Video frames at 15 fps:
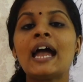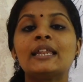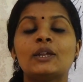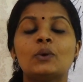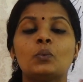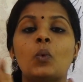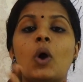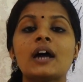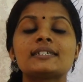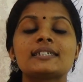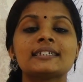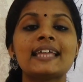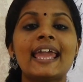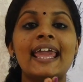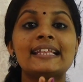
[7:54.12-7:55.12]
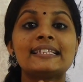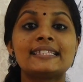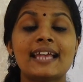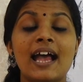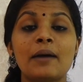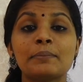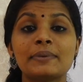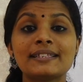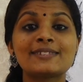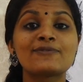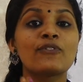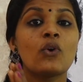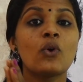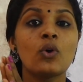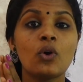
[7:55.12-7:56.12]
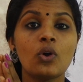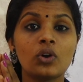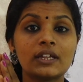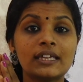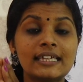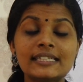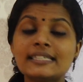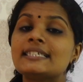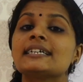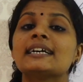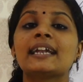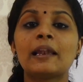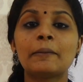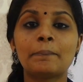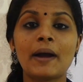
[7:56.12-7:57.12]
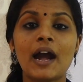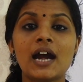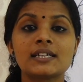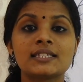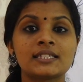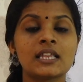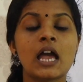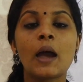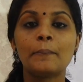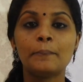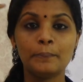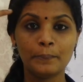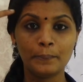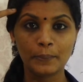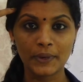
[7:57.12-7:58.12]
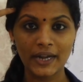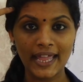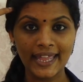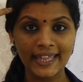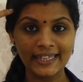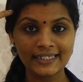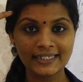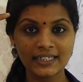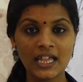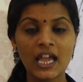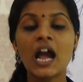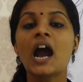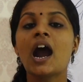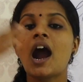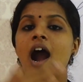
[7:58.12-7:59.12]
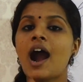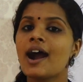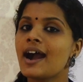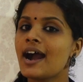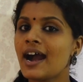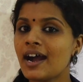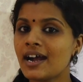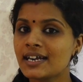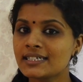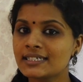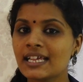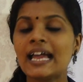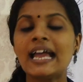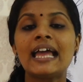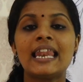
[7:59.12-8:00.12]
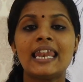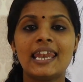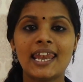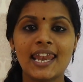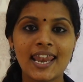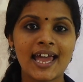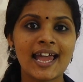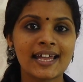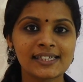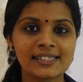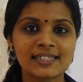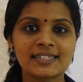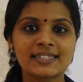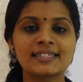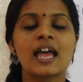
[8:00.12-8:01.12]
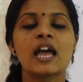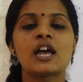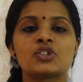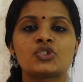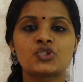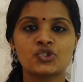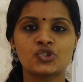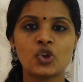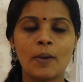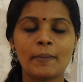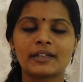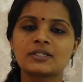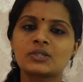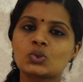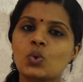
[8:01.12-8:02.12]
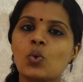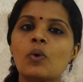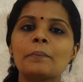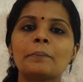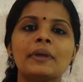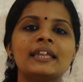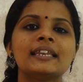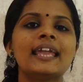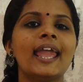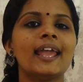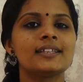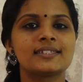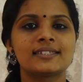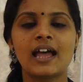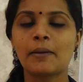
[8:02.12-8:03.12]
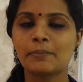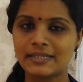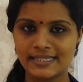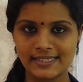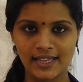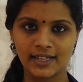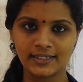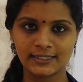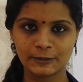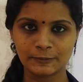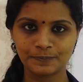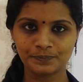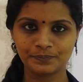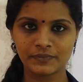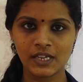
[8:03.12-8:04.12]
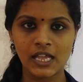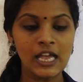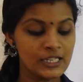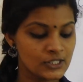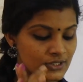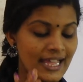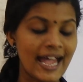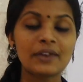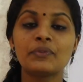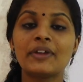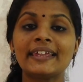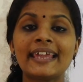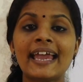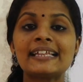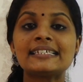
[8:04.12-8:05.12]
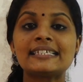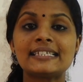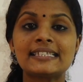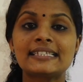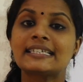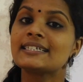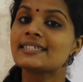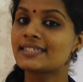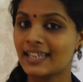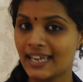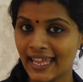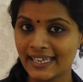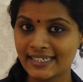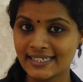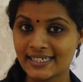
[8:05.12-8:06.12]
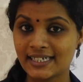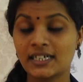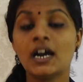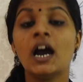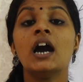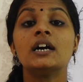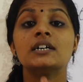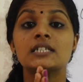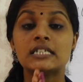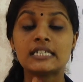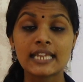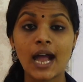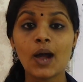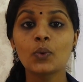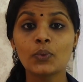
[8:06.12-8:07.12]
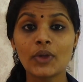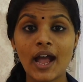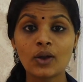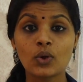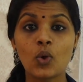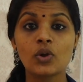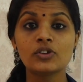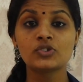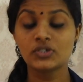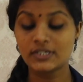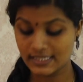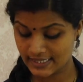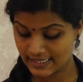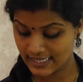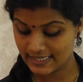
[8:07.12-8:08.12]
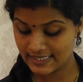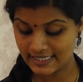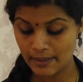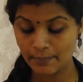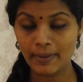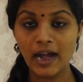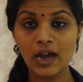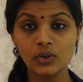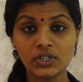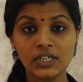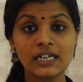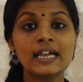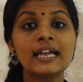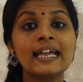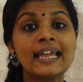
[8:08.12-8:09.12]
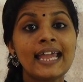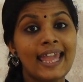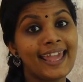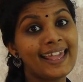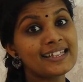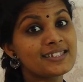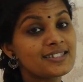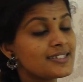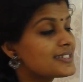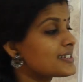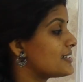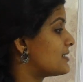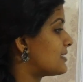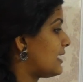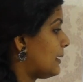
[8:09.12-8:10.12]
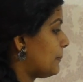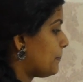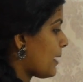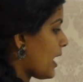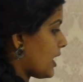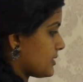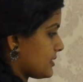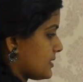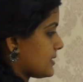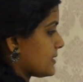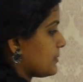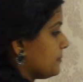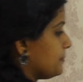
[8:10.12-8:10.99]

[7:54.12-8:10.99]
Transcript: Now what are the examples for internal parts? Brain, heart, lungs, stomach. So many examples are there. So that we can discuss later. Now we are going to discuss about external parts.